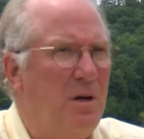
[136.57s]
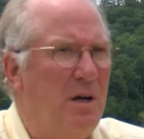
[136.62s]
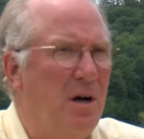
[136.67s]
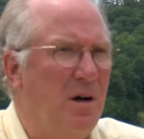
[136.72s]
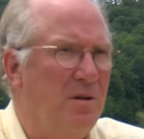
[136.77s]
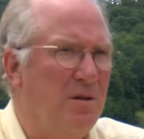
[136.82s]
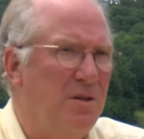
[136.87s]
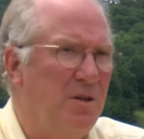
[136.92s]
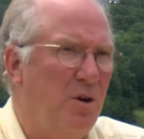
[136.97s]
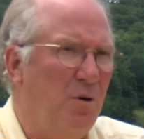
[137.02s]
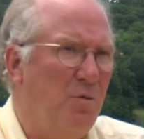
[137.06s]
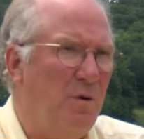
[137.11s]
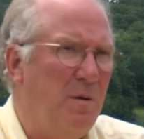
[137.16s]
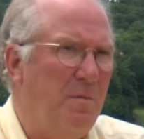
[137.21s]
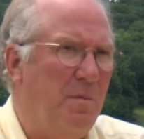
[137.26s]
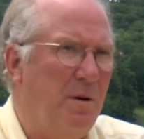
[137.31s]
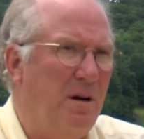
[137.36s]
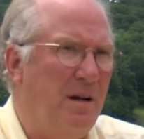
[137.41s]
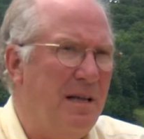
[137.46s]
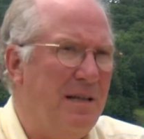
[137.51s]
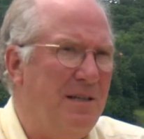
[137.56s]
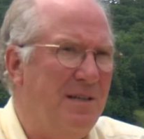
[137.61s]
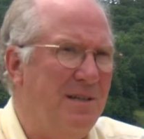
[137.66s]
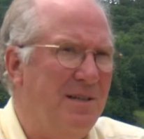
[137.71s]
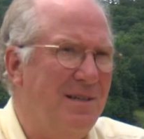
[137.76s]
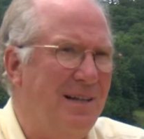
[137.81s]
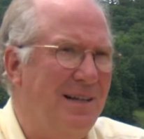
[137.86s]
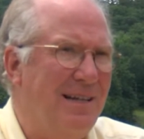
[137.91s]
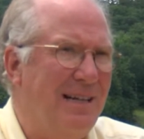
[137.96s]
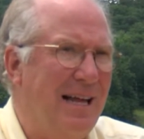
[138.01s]
We also
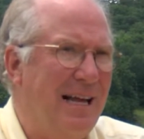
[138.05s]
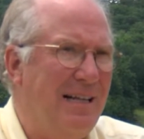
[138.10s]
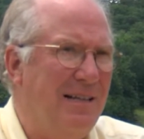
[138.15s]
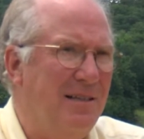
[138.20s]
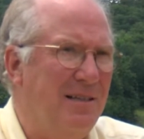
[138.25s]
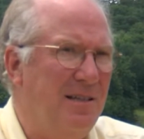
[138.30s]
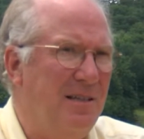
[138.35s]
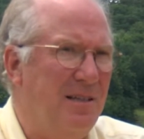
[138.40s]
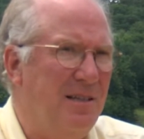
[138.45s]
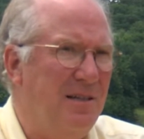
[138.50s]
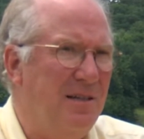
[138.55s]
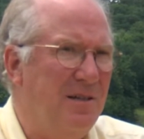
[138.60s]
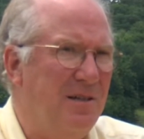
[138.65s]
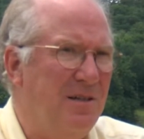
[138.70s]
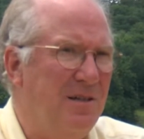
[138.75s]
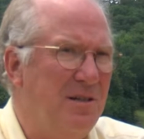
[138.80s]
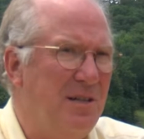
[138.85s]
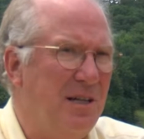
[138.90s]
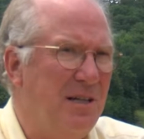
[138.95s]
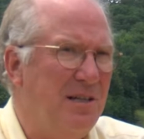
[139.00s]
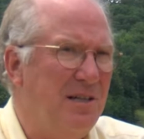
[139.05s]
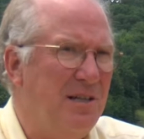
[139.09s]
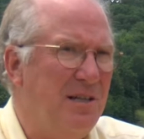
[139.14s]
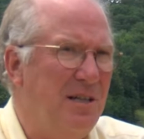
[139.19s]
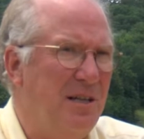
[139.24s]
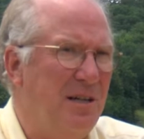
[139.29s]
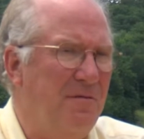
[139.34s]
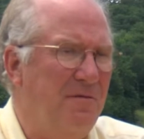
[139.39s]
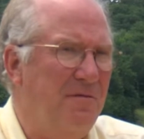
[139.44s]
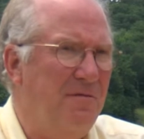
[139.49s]
replaced the
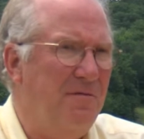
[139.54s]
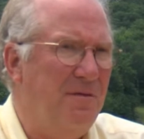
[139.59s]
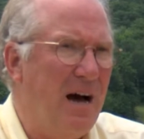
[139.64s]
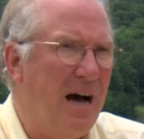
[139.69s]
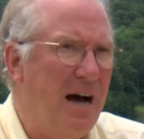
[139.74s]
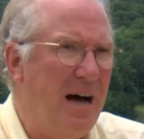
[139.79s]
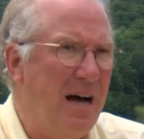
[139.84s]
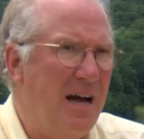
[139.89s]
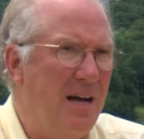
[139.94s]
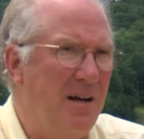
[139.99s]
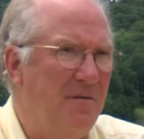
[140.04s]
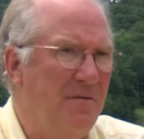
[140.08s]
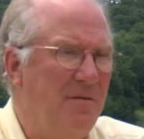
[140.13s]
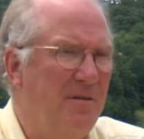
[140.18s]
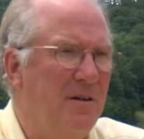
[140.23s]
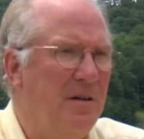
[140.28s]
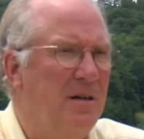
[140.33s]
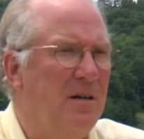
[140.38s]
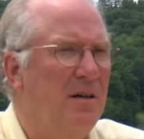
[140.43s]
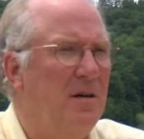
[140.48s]
1965